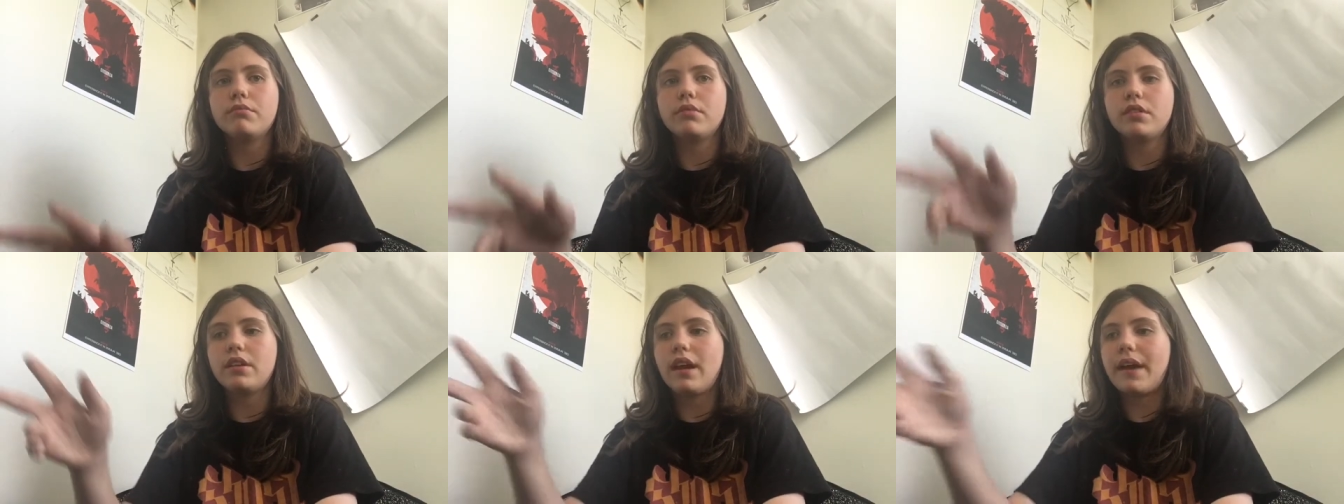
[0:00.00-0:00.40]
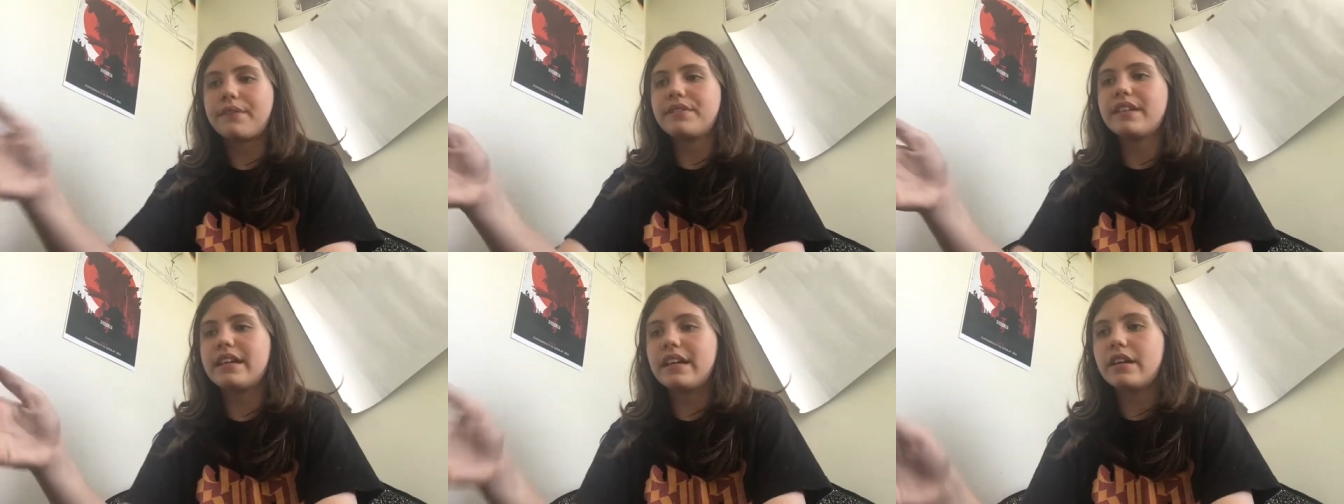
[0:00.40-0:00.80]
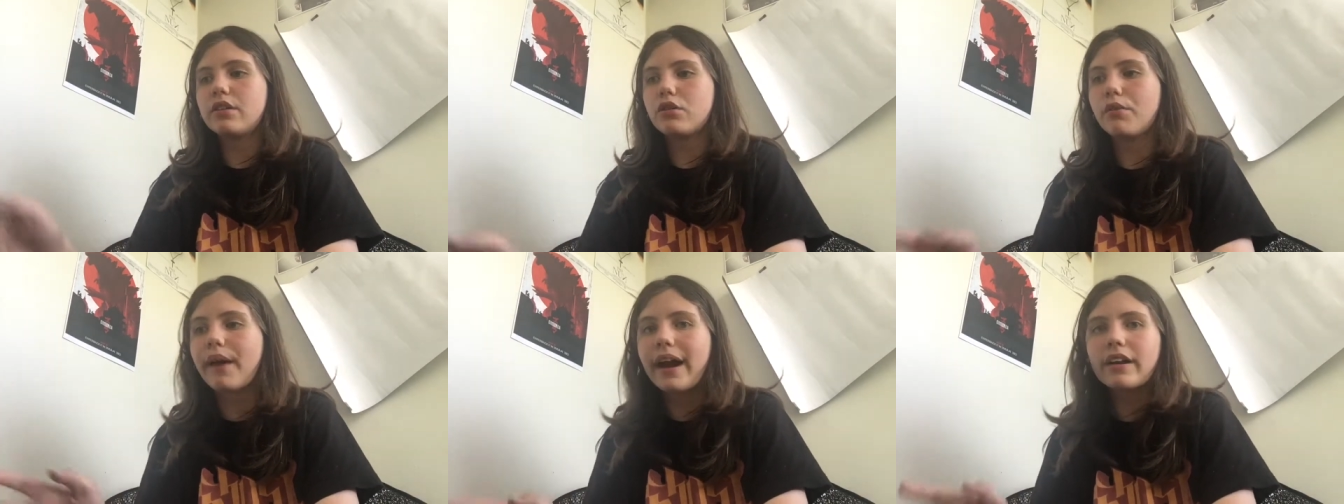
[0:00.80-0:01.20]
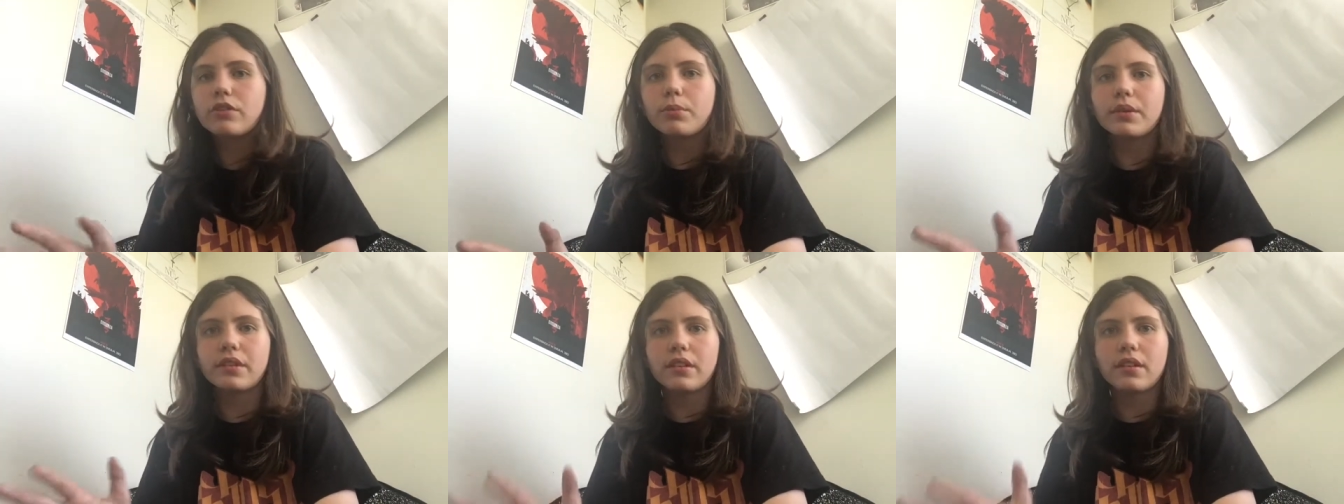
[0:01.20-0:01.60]
You have to interact
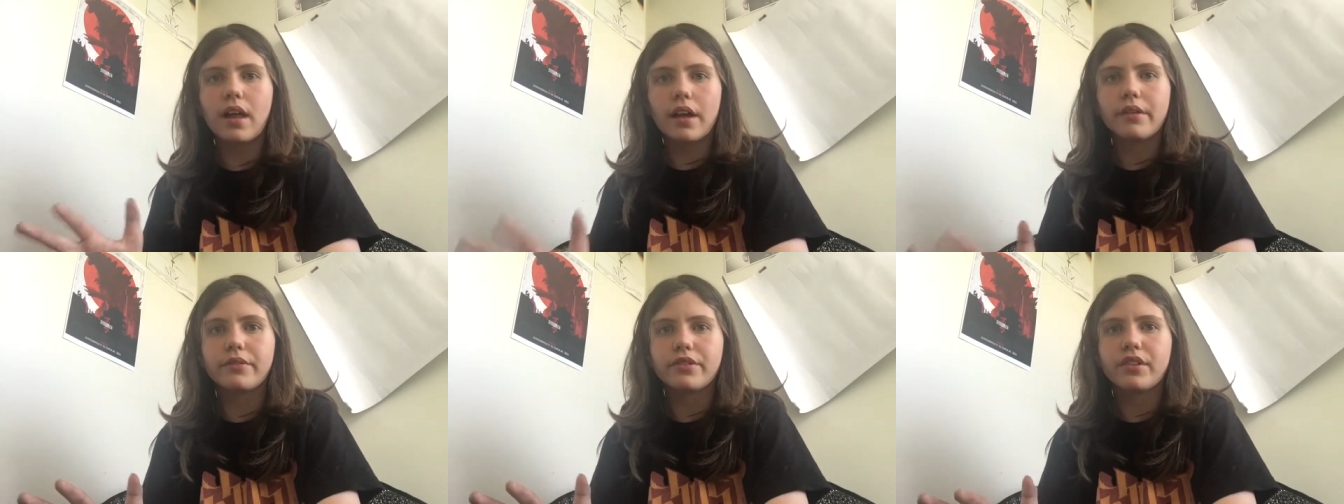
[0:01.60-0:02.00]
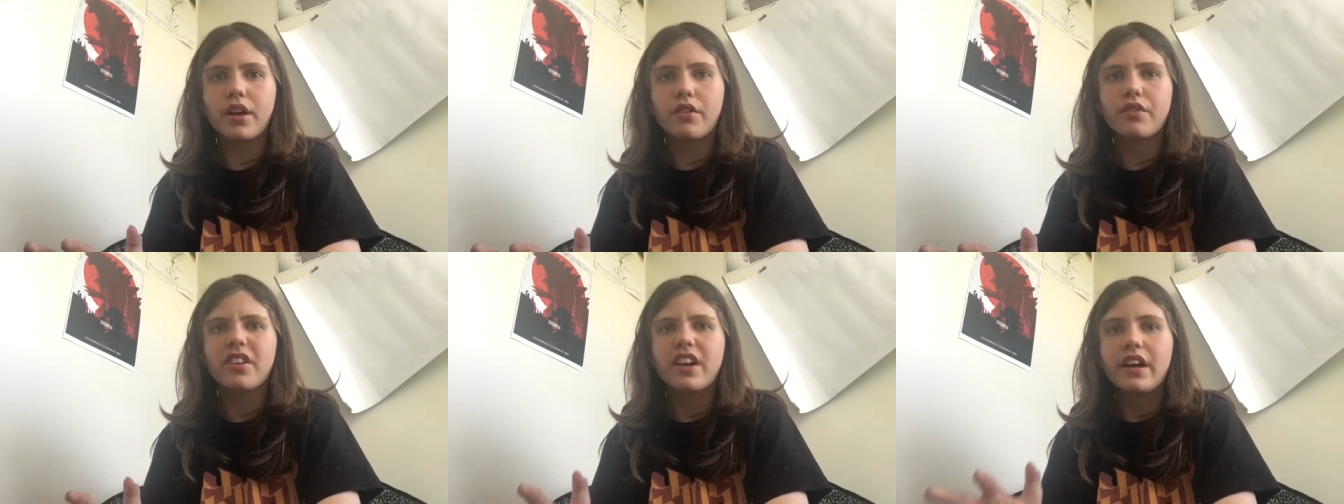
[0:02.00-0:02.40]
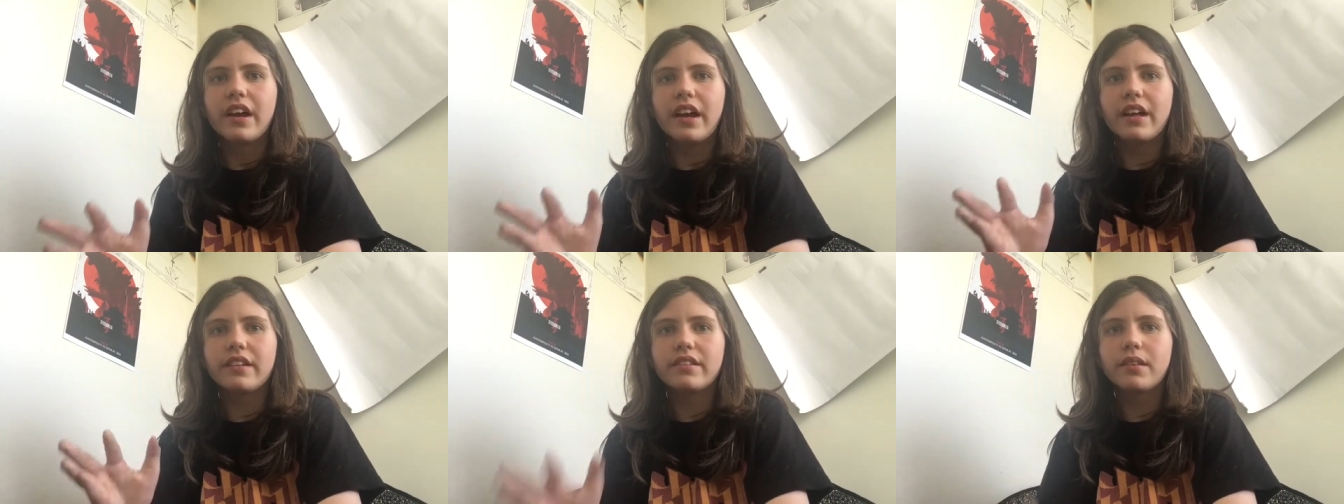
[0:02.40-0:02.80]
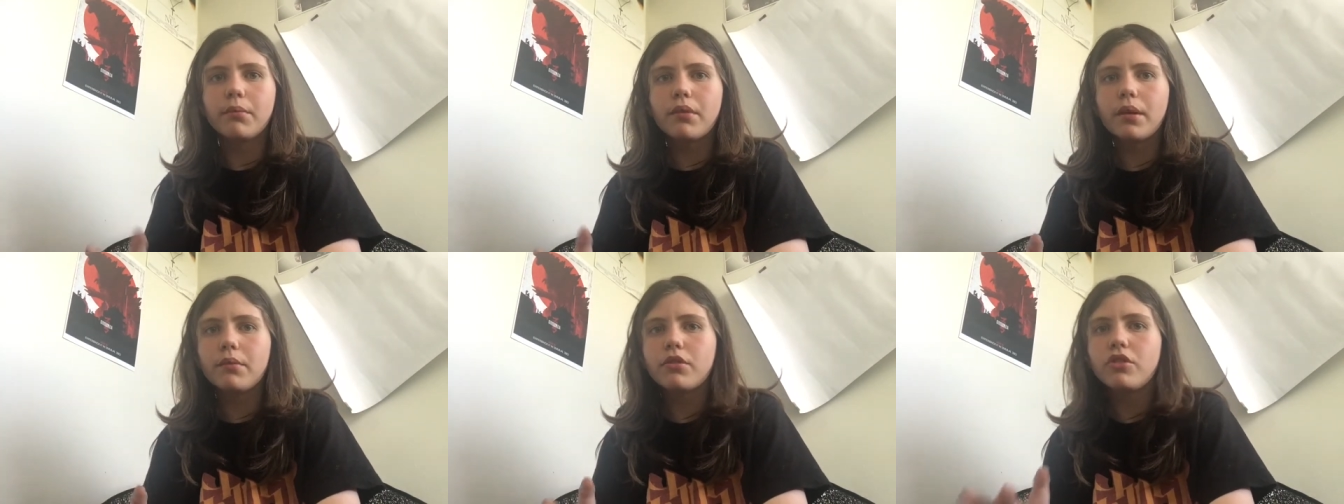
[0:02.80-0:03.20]
with a lot of stuff, and
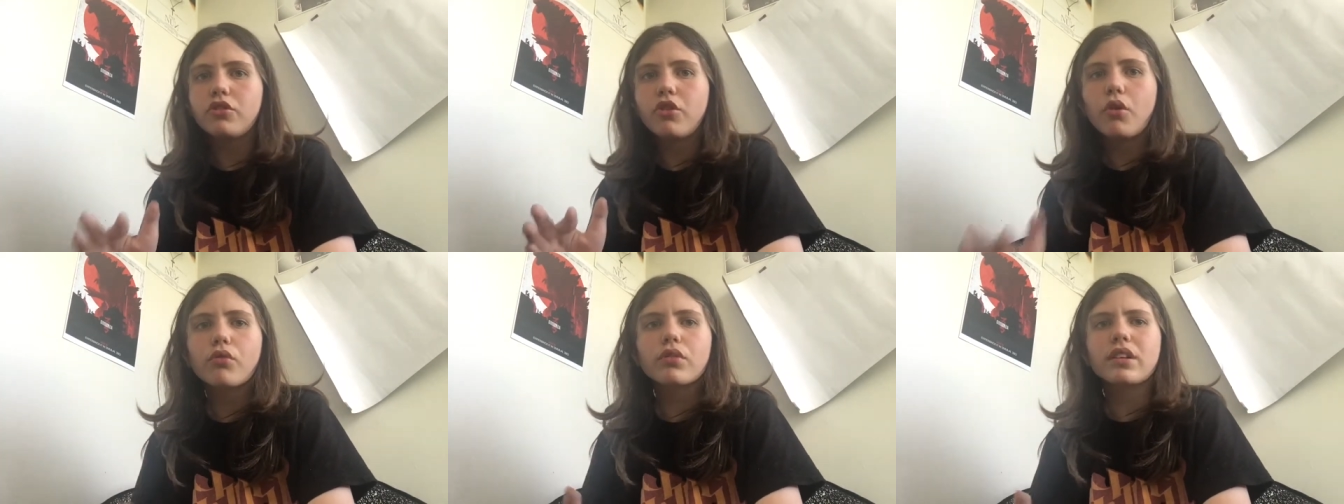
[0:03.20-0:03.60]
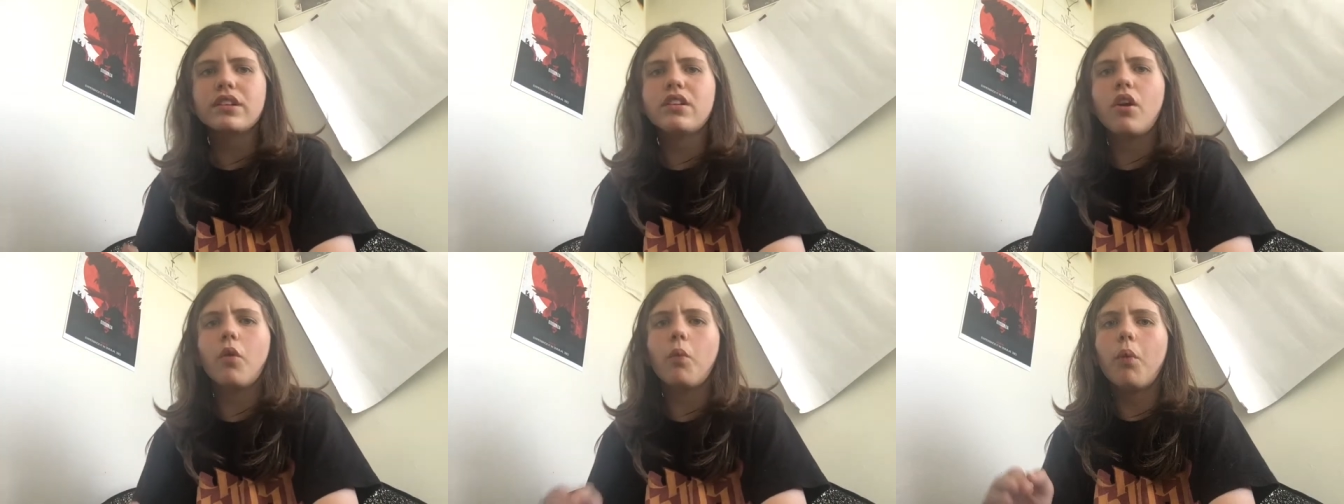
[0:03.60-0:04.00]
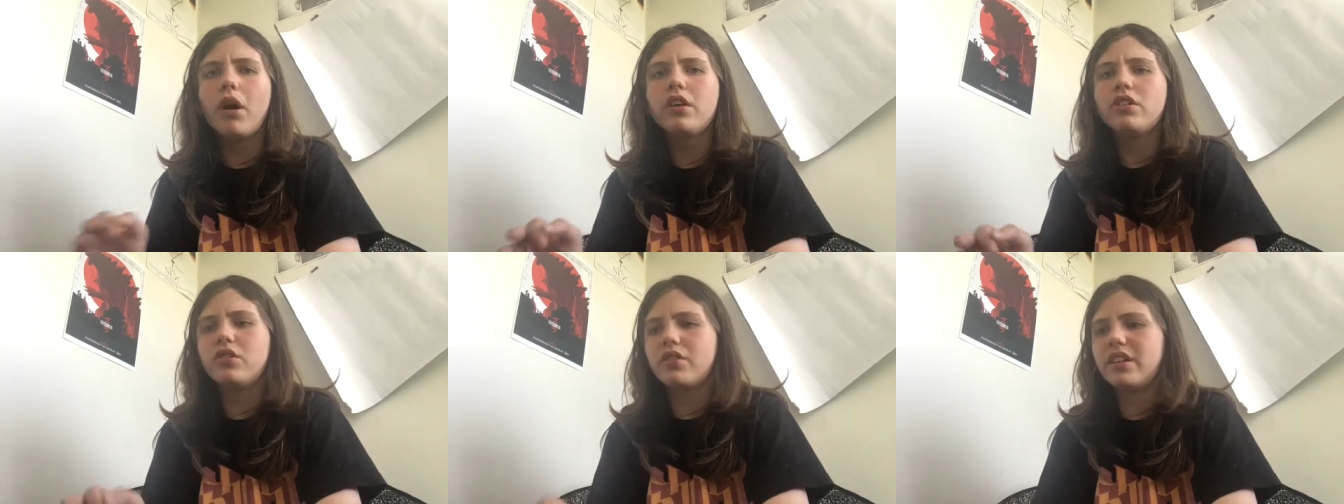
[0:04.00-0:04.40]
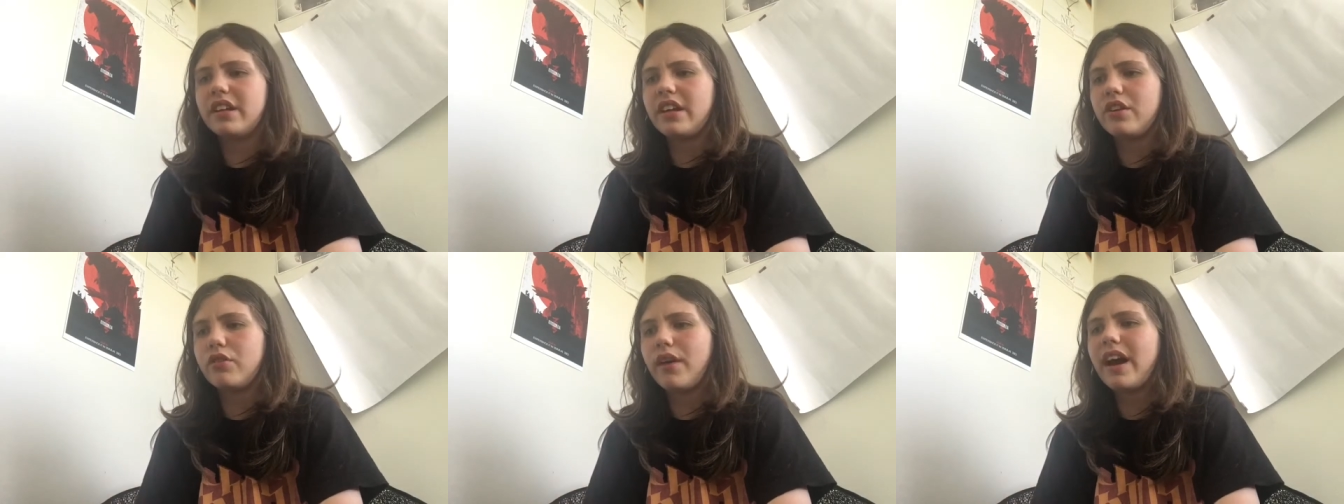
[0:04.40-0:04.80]
sometimes you don't really know what you can
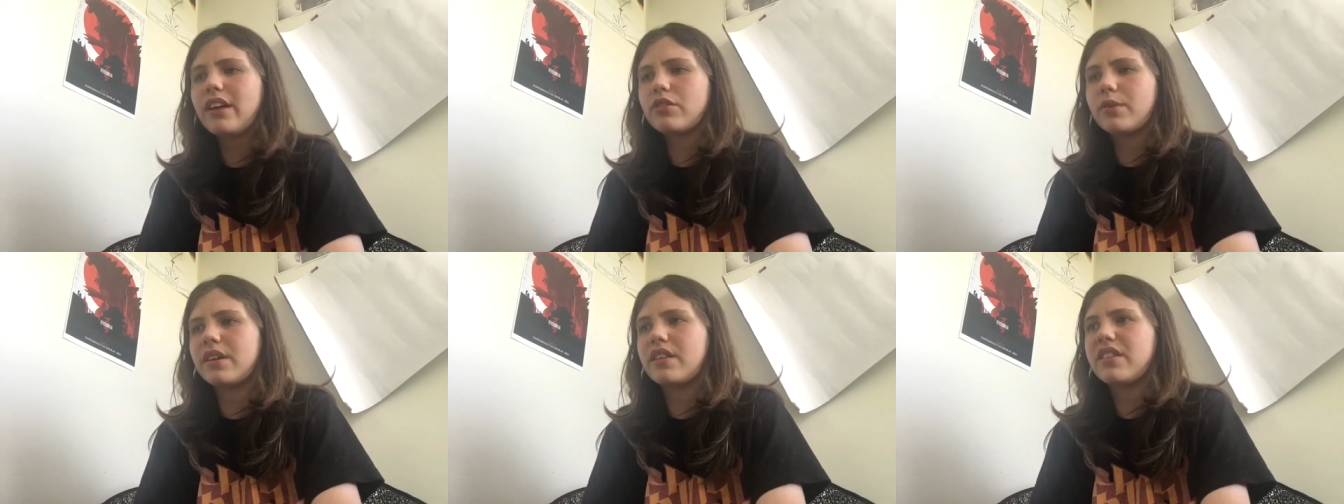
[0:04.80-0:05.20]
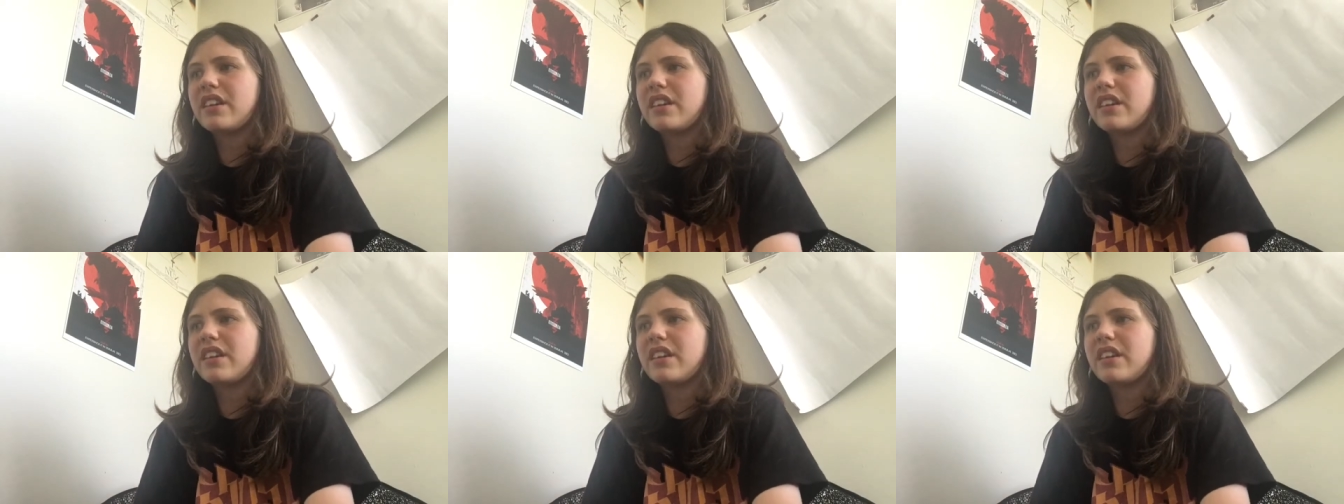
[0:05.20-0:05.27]
interact with.